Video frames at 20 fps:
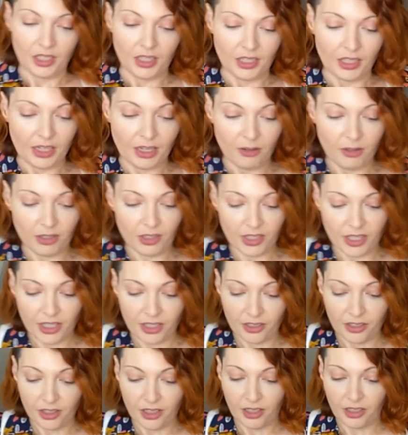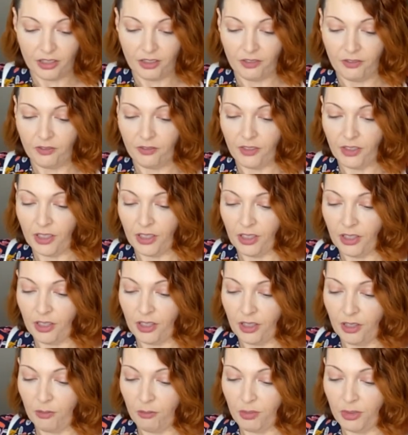Now a layer of
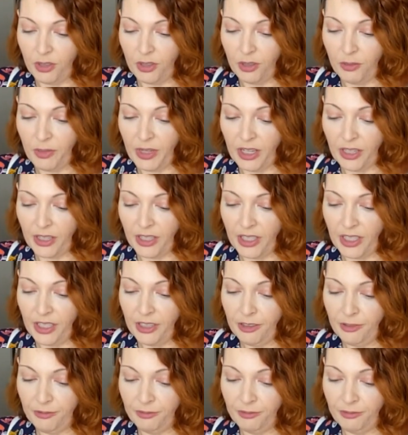the blueberry.